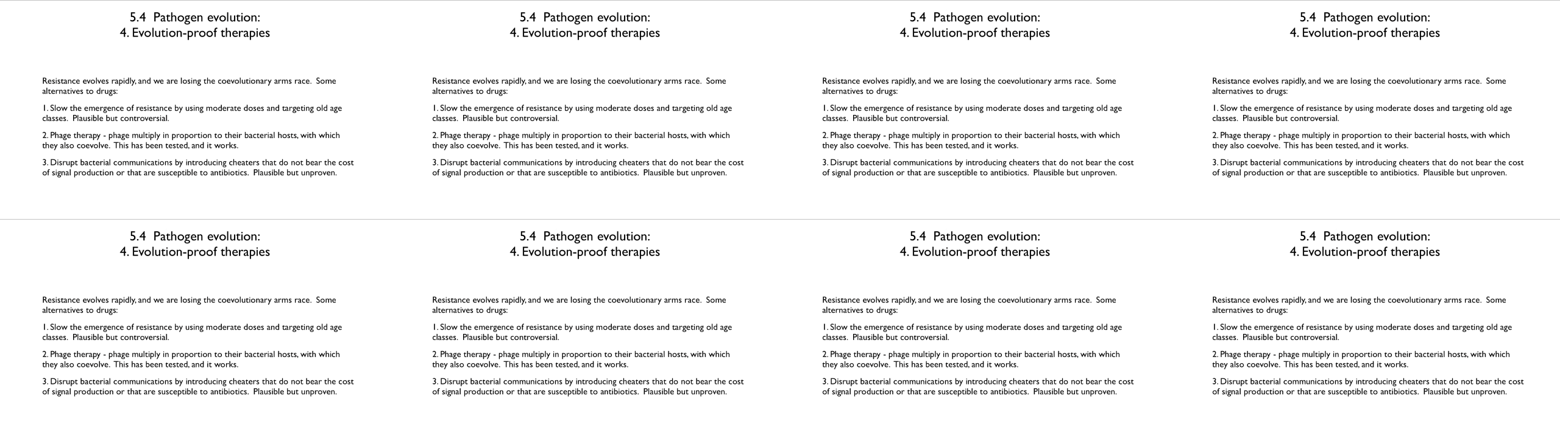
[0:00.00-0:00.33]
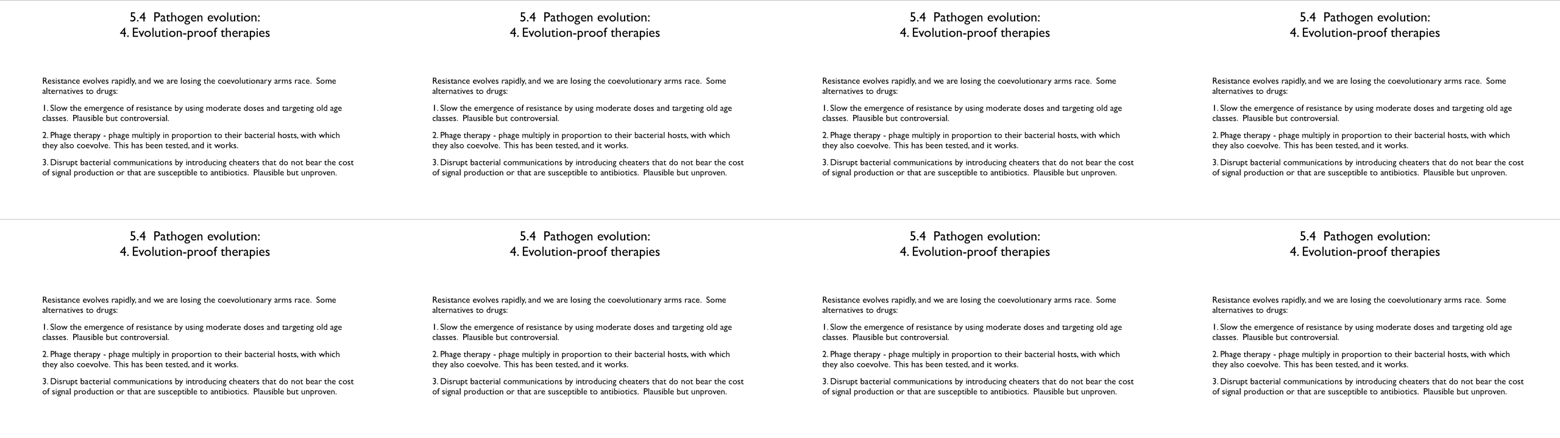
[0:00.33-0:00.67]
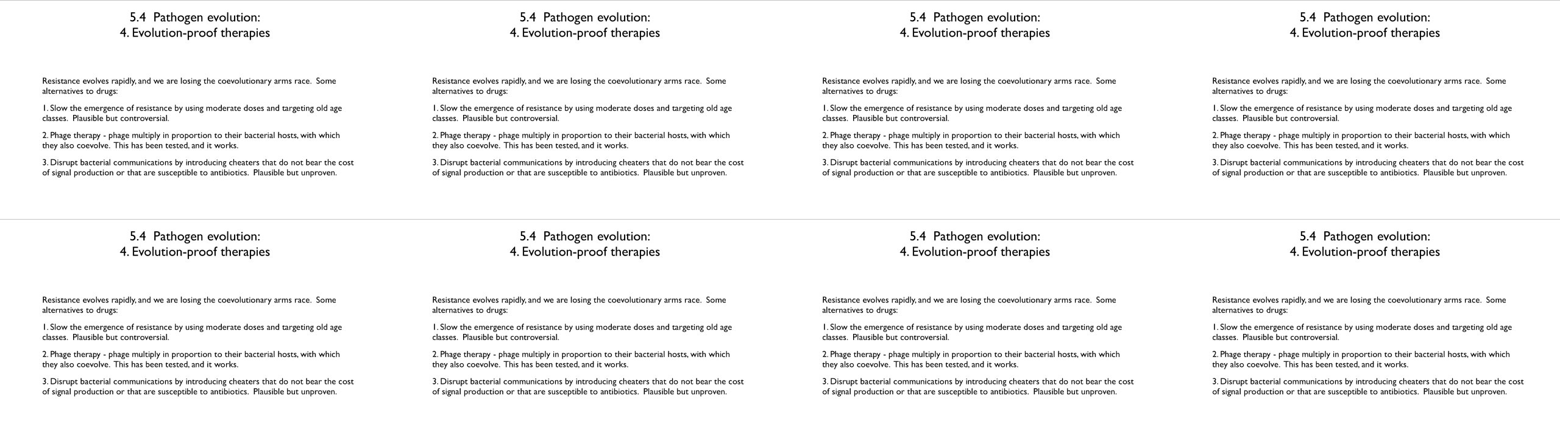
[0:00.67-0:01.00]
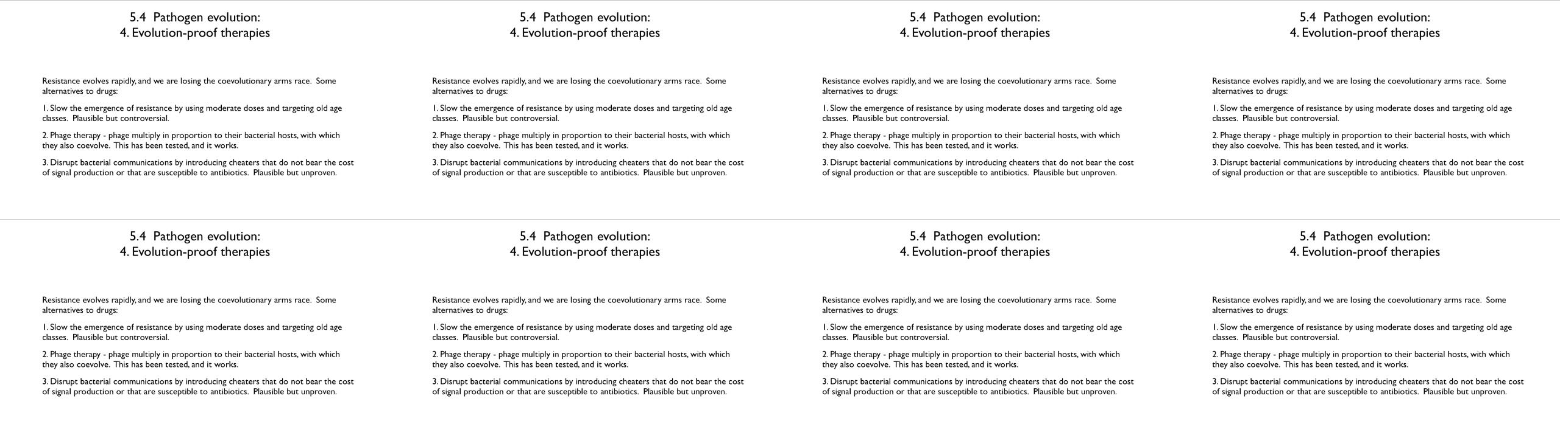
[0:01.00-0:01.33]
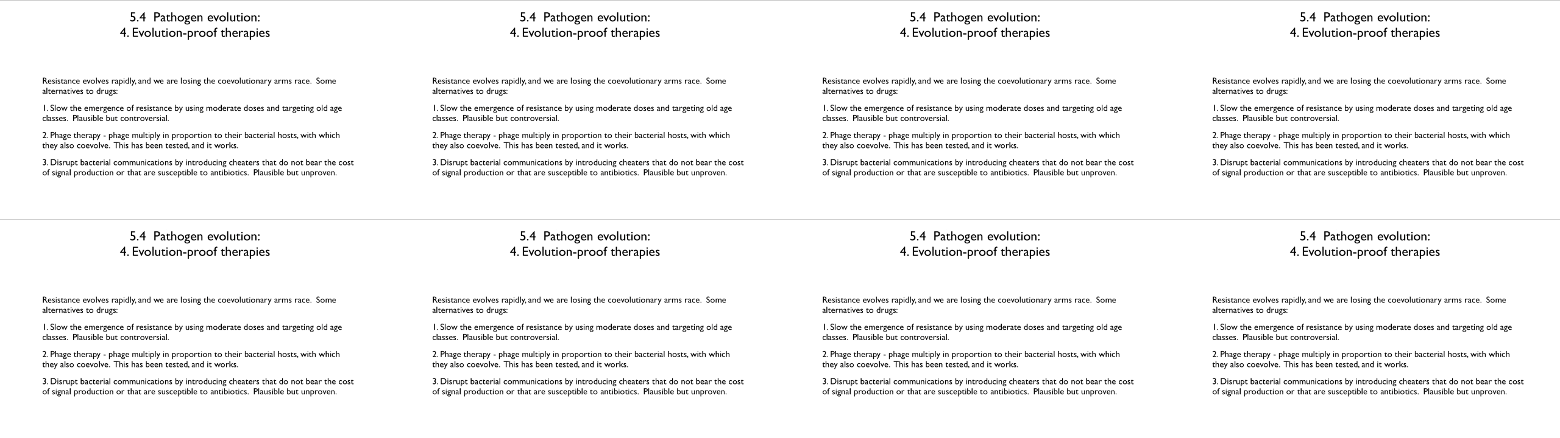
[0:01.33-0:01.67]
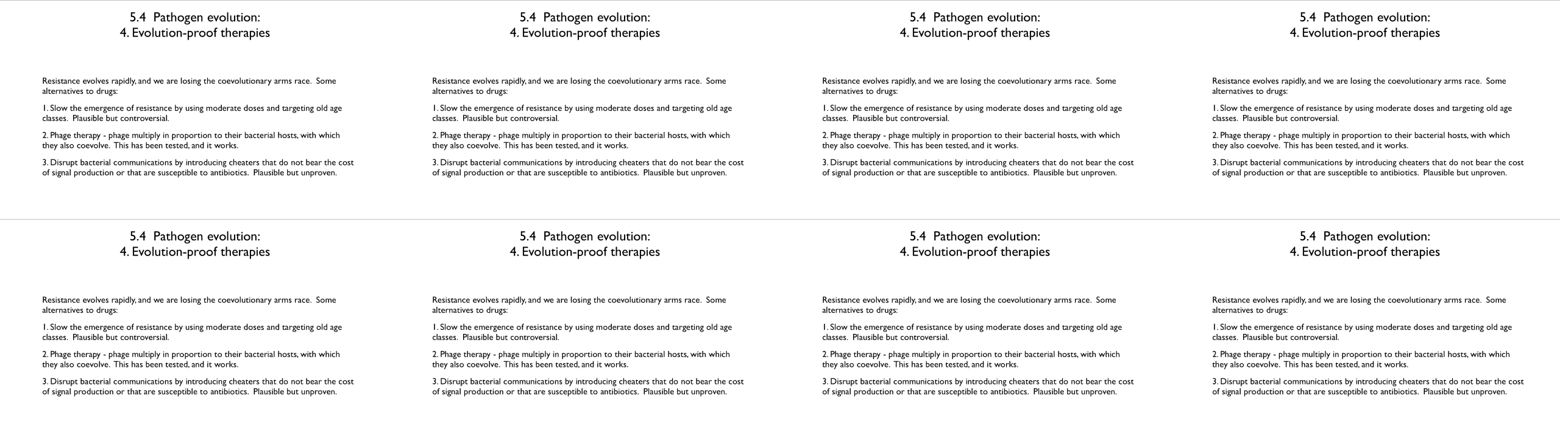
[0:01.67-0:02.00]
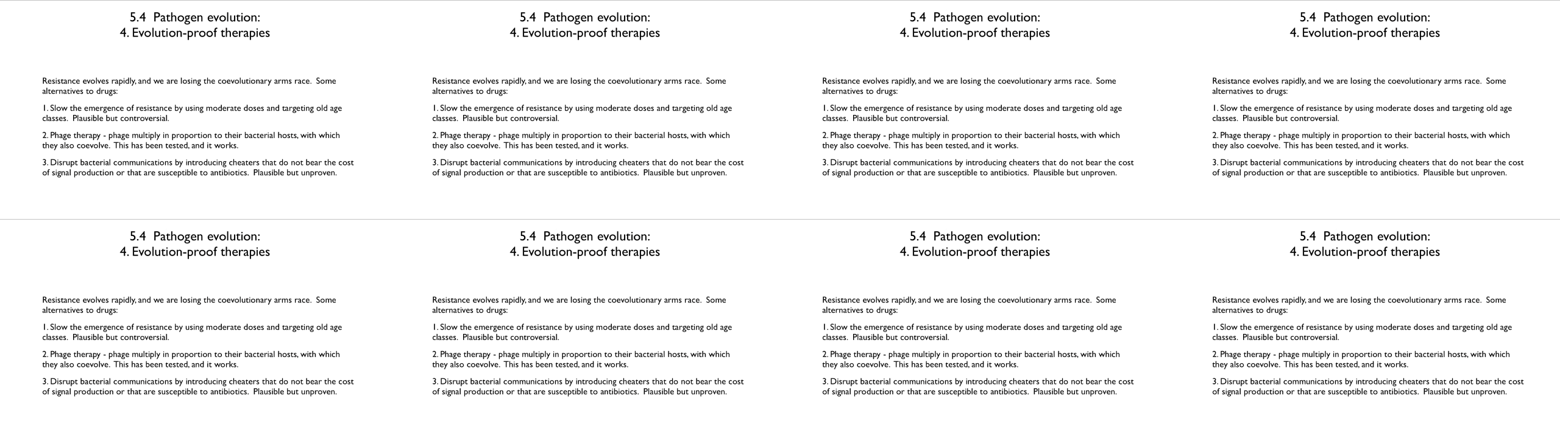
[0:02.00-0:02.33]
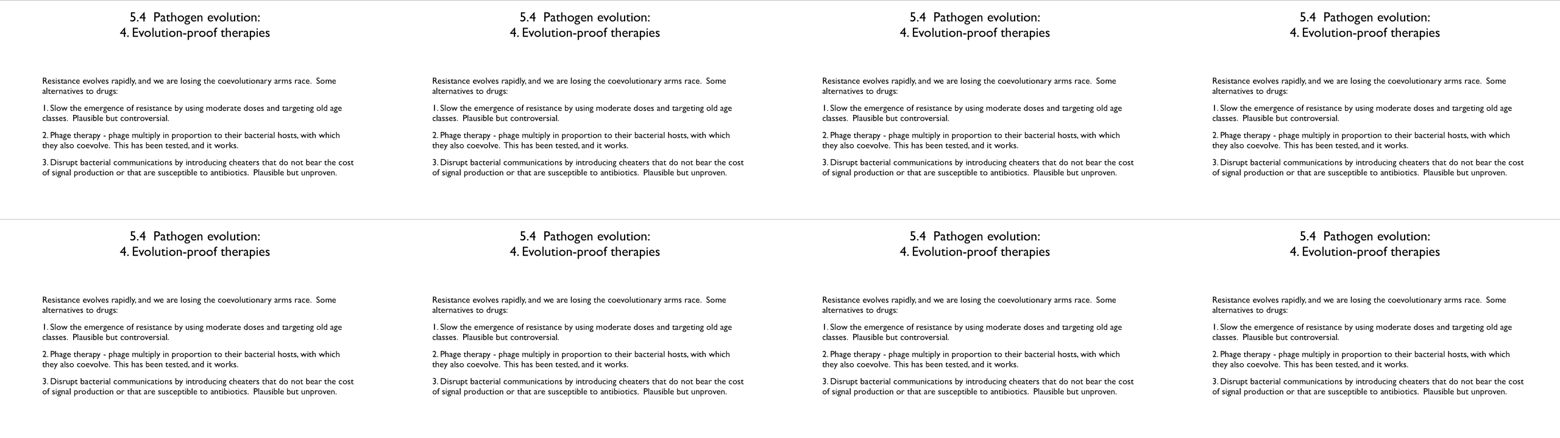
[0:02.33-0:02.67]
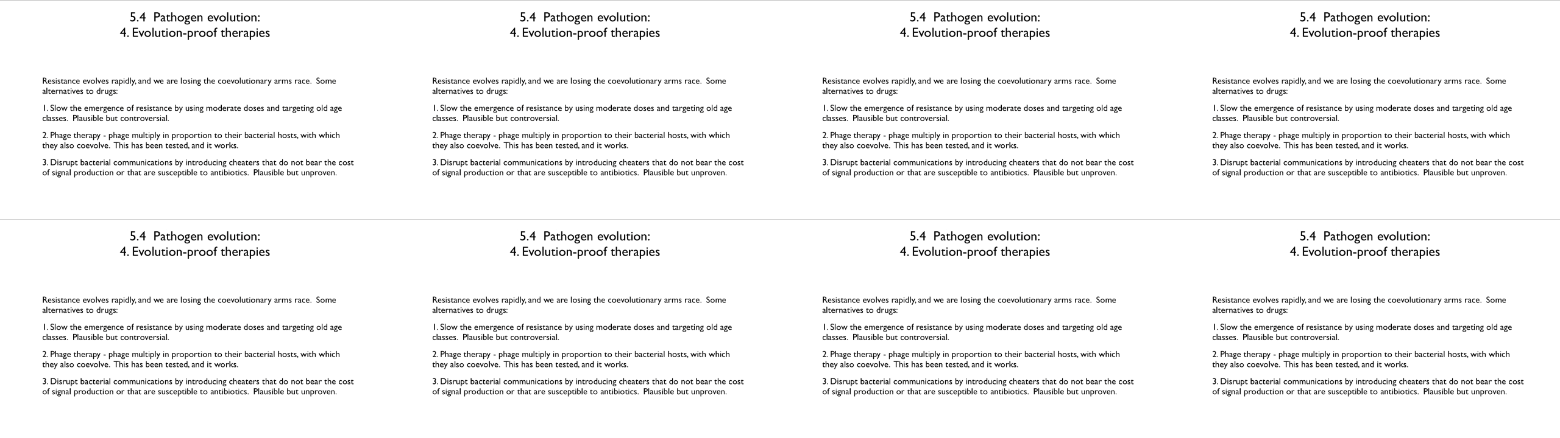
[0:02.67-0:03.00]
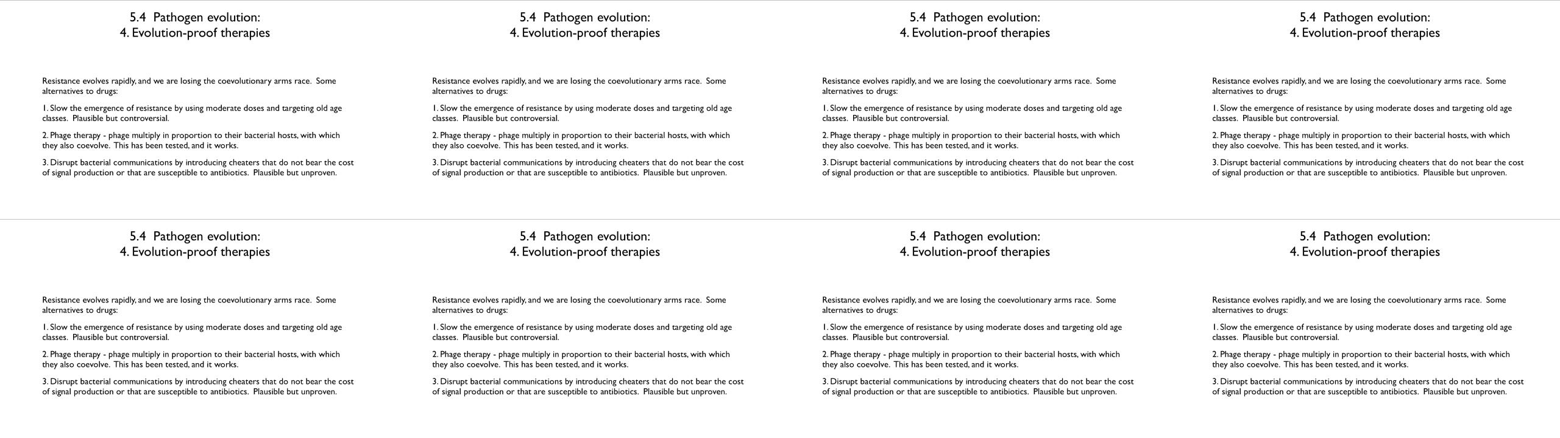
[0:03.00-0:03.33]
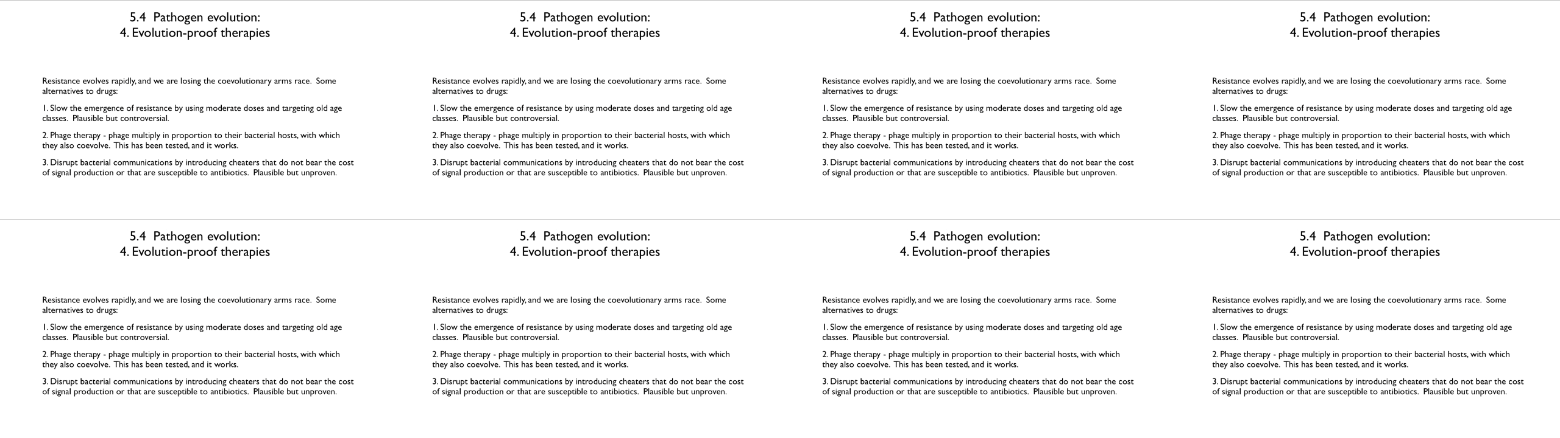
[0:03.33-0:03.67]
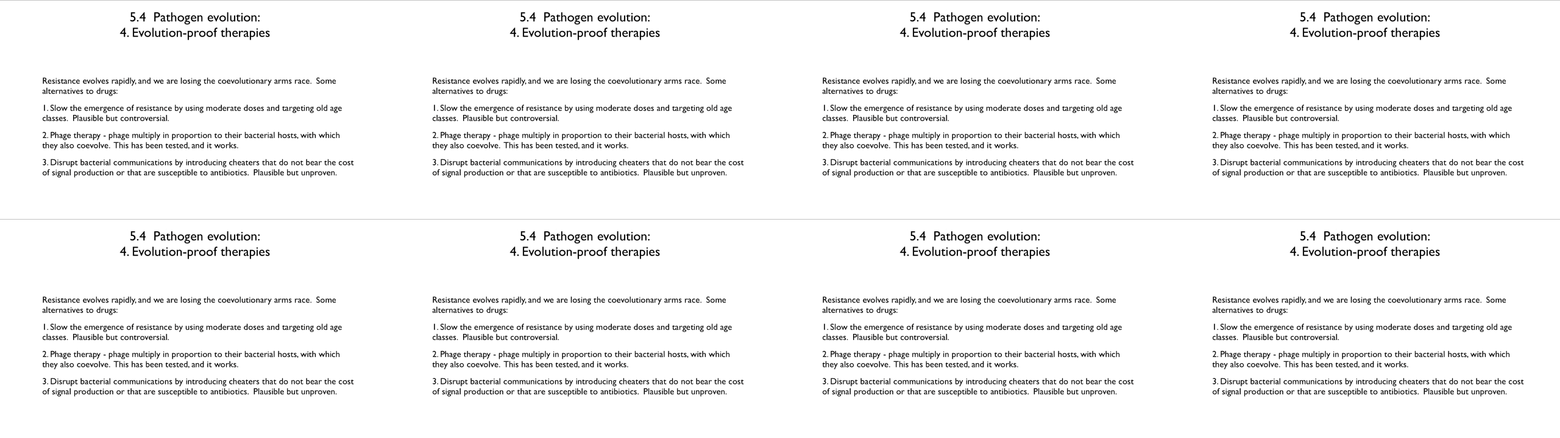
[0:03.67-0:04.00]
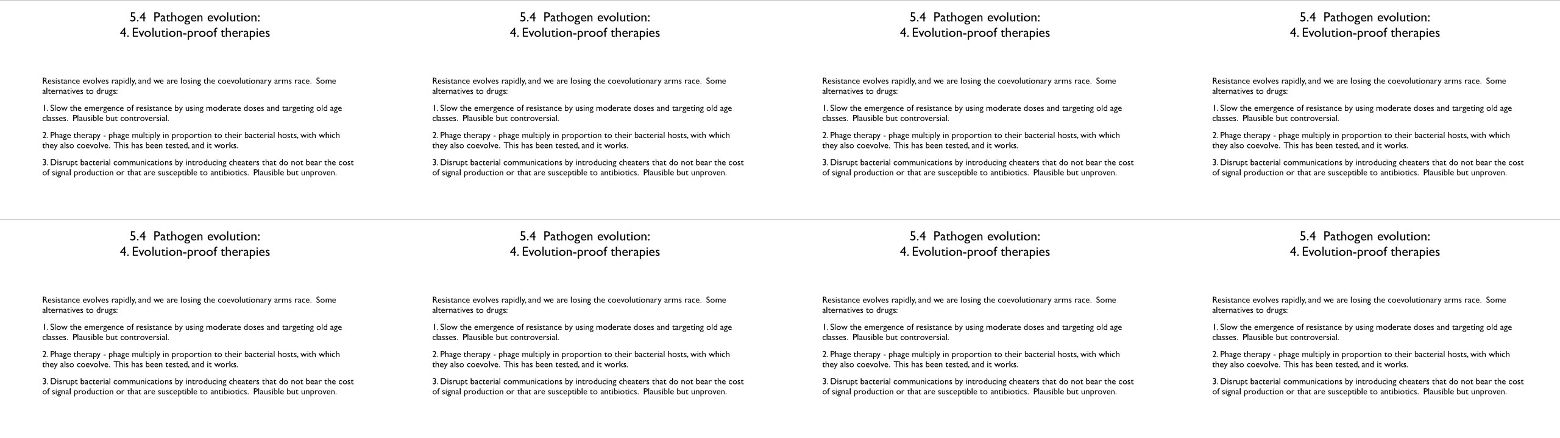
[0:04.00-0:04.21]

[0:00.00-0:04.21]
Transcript: (no speaker visible)